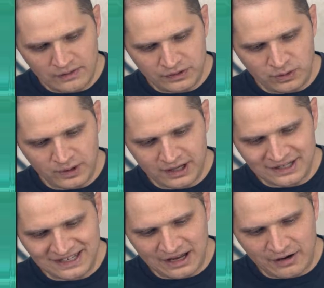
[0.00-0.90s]
doing
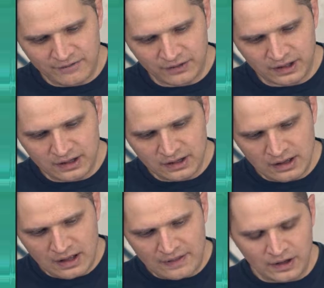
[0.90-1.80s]
it carefully,
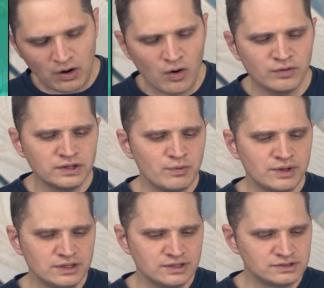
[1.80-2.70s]
that only
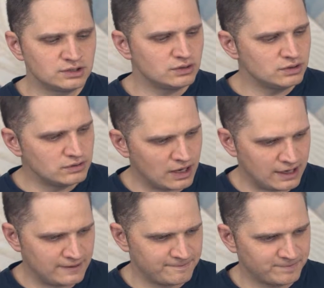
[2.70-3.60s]
when these two
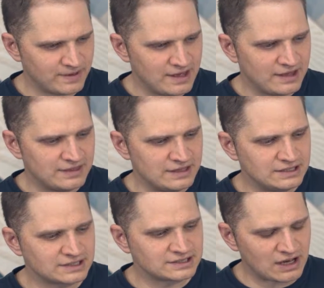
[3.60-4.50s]
unite, the
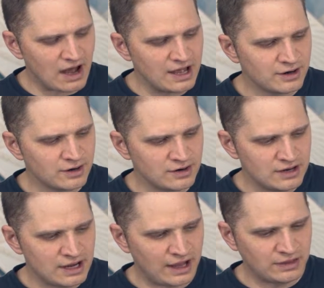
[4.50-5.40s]
desire
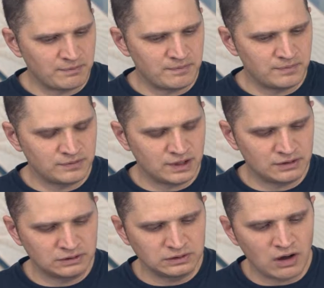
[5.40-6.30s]
and
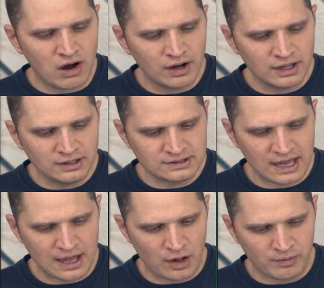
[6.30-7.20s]
the longing to
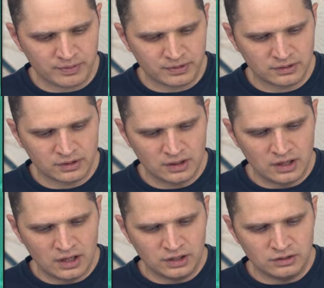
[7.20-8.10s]
help
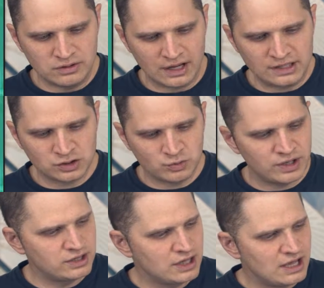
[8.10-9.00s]
unites
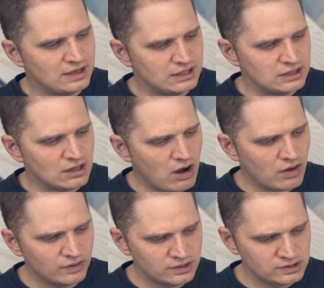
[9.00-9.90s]
with the
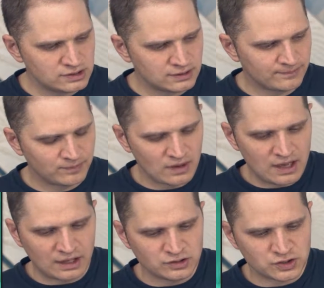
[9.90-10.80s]
knowledge
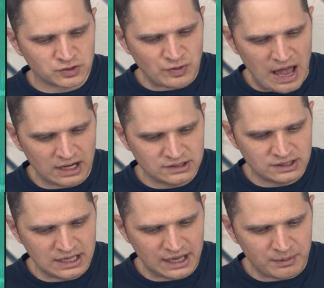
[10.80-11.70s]
and
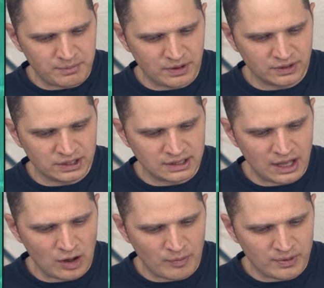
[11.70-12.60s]
strategy and ability to
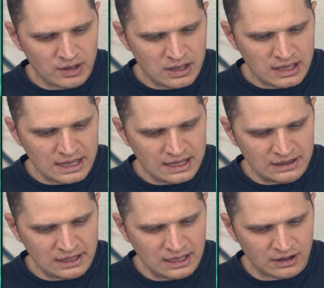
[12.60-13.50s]
help.
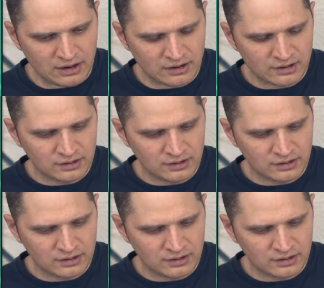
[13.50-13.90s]
In there,